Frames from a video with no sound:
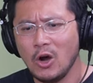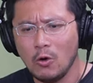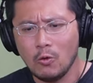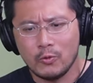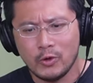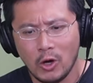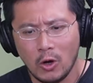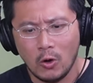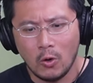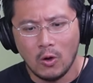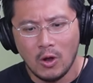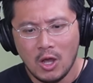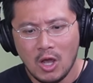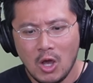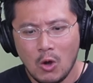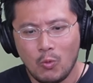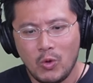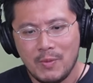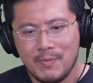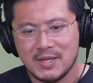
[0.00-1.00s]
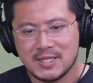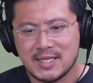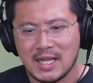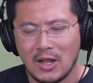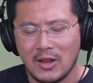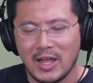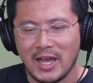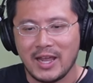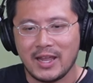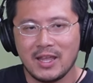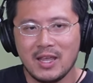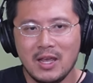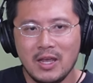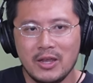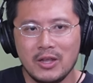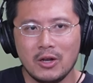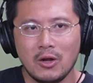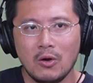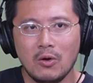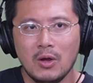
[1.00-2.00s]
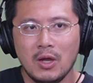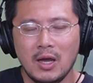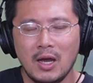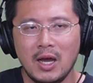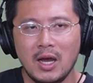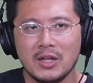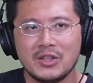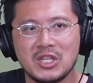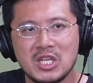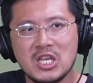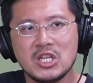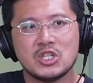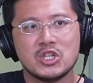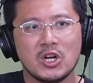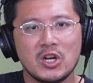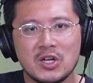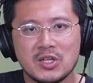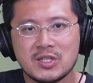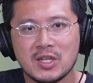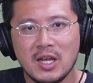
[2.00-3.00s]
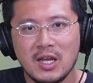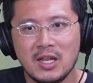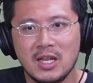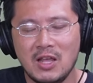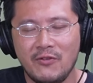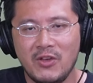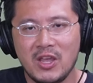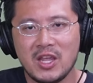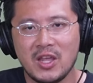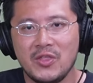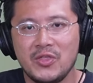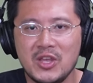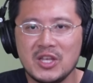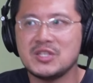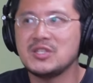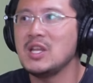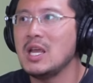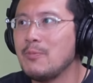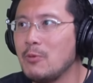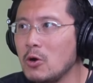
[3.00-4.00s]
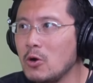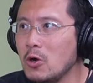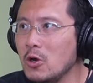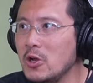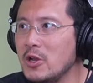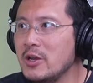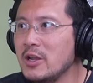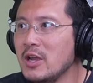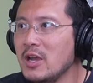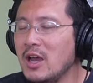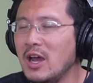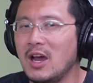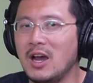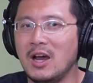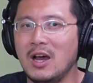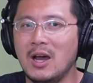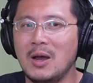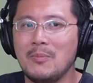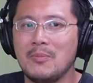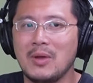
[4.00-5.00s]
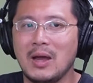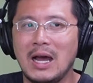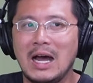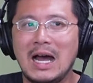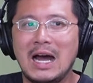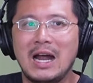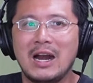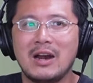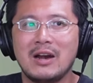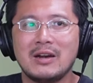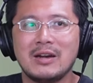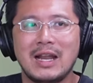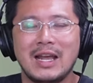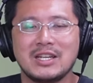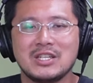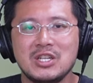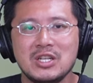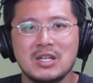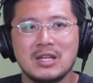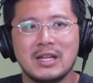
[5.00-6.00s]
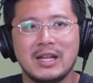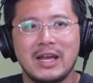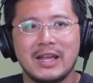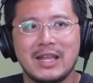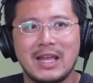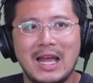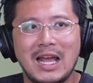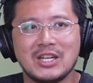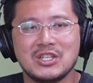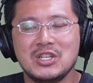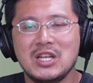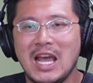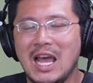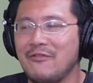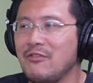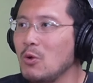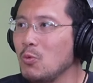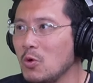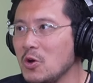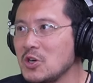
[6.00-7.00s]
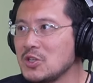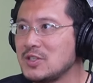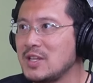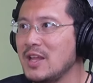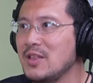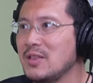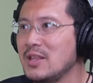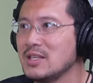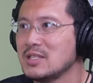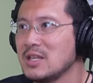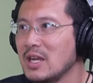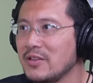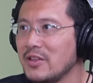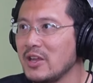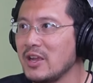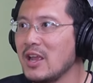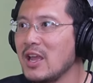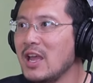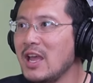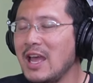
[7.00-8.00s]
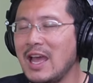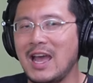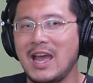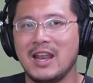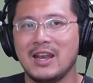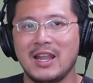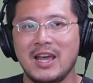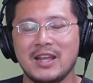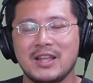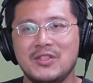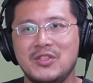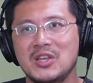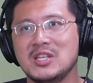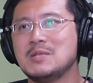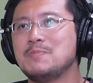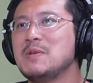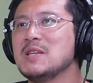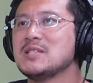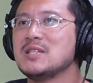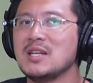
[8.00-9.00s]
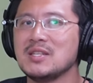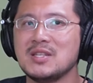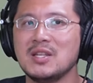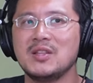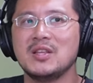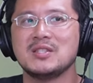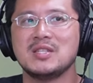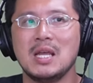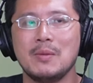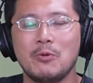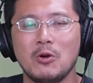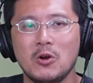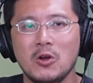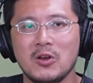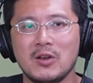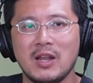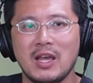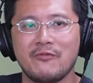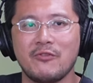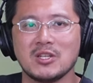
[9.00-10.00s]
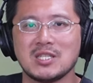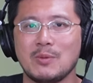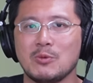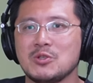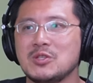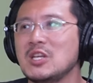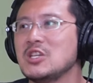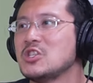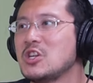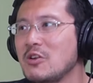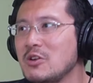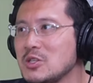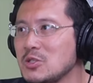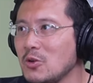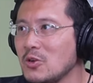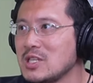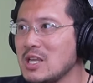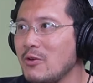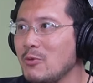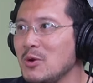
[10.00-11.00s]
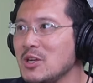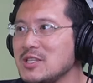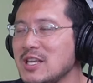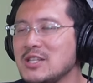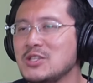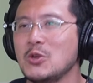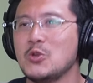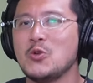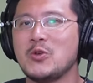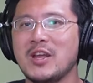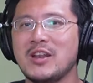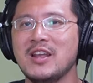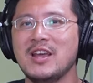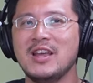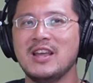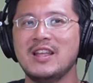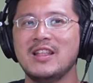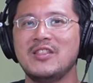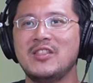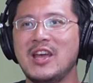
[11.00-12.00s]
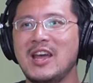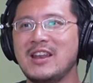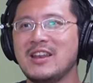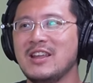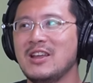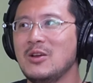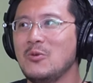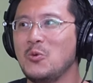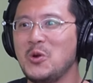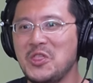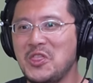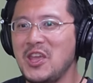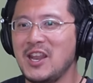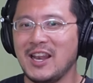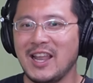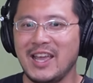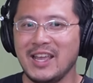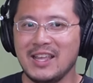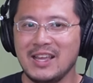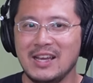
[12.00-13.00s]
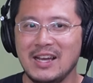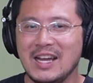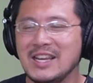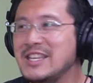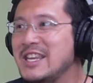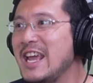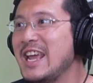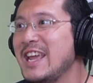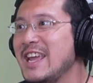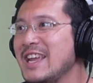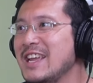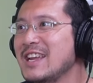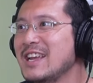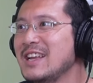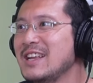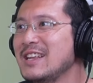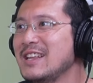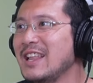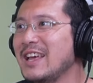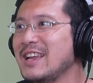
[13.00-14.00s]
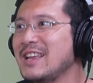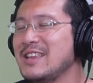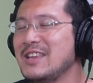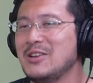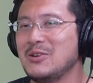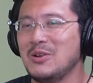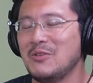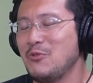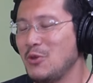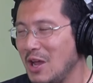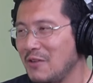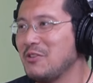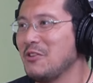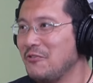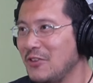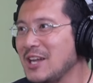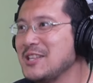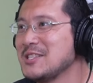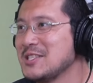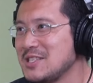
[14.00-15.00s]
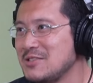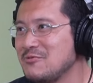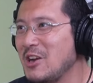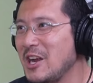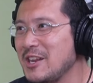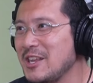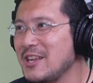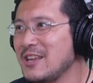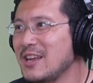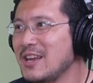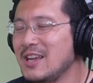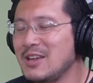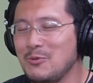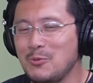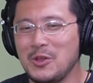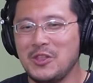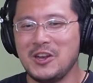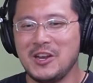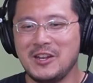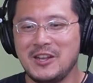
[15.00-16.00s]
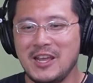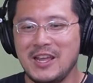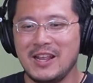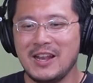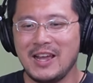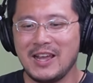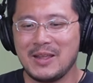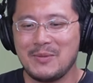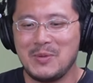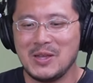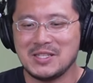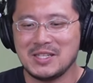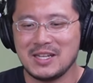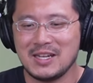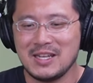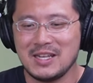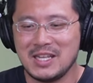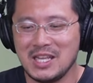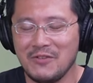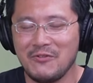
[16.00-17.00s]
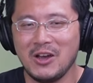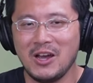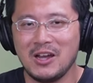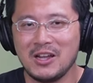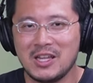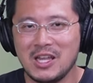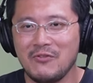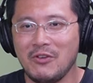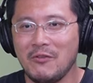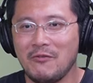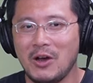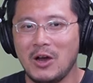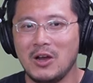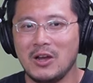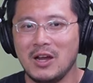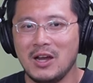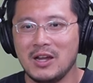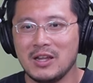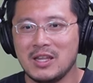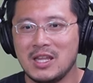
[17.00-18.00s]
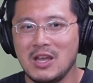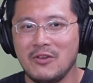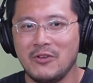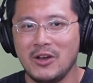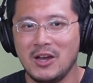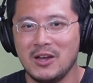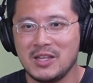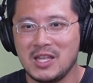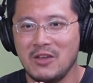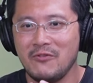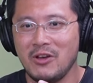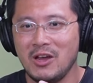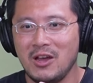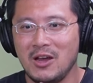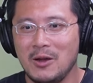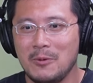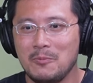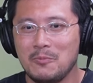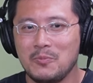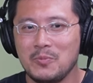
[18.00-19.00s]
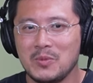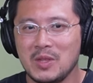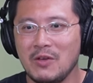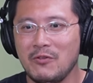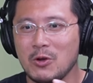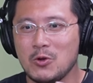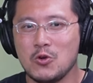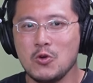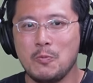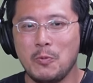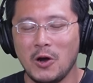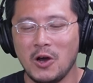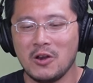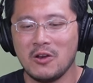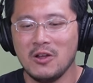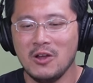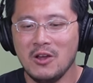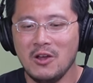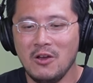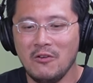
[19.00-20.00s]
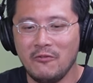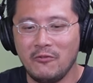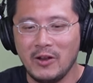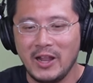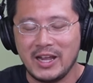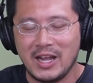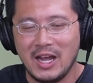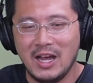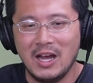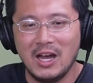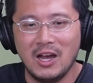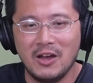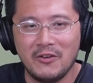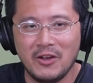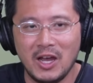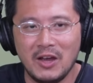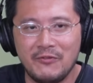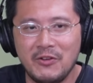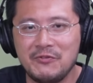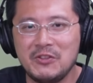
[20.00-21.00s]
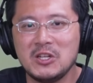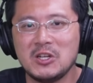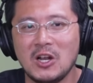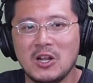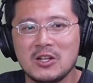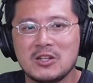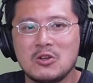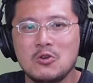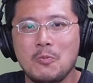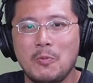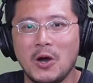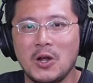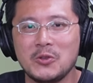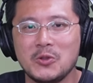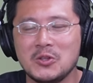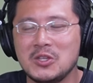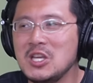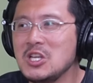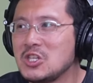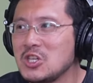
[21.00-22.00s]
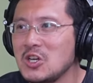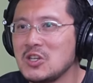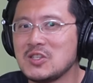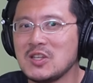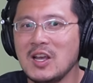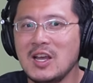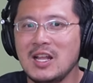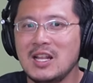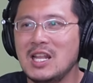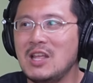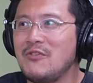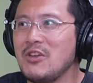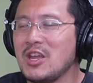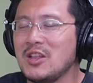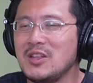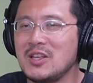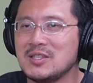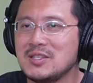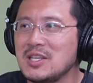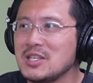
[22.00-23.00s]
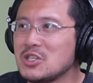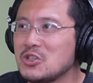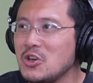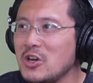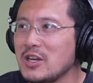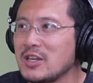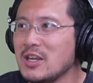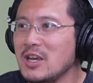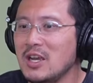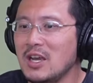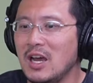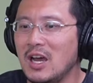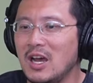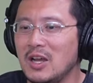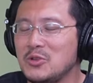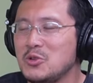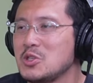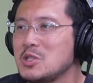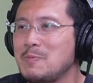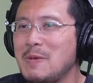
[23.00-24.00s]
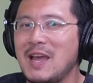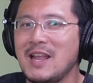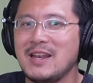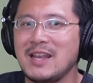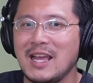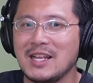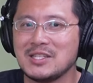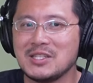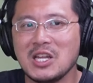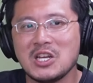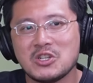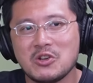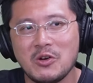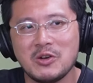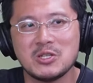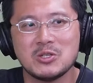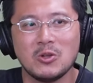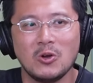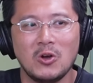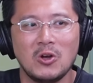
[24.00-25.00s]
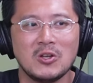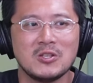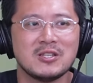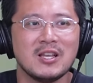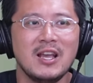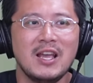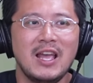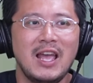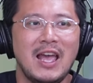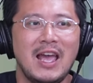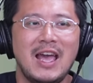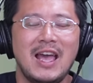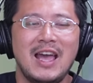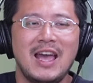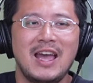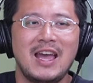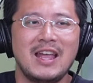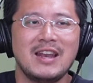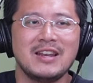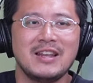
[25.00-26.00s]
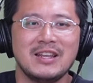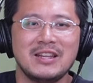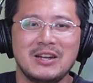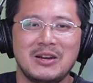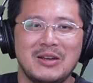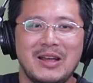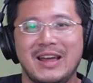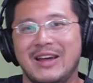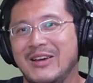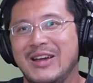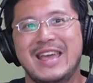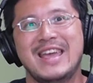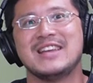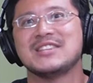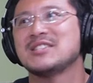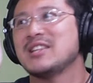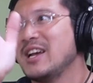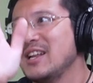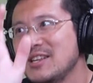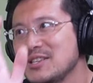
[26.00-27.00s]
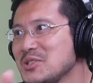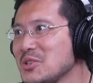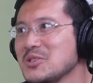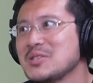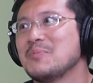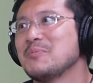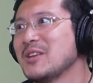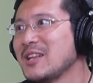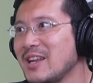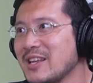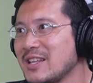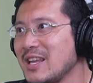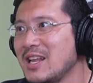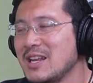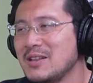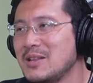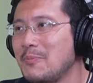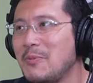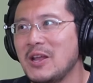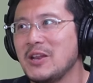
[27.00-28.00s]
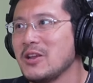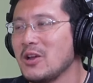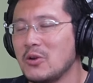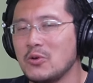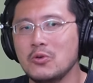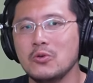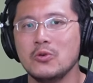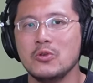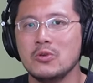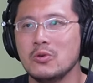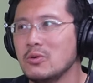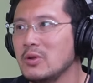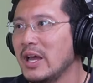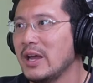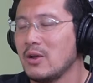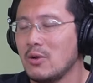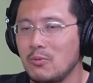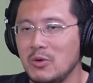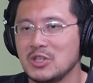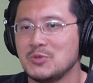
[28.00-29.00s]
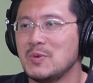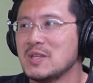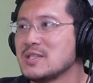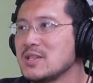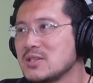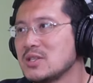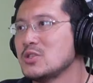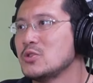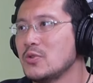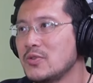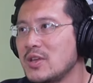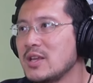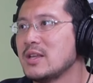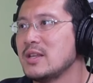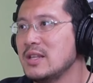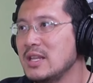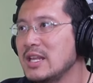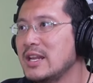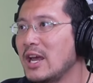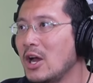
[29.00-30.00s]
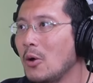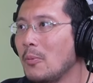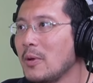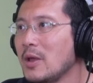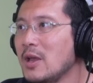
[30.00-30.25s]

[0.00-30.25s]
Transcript: no, we missed out like you know uh, teachers living in this neighborhood um, are actually like actually have it worse than this other thing and like this business in this neighborhood like for example stationary stores have it worse and so you can then within like a day like you know if you have the funds ready within a day, like basically give a give a uh, give a give a give a coupon for like a, a fifty dollar coupon to teachers living in this district uh, to spend at stationery stores and you know uh, hairstylists or something like that, depending on who you like which businesses you think need help.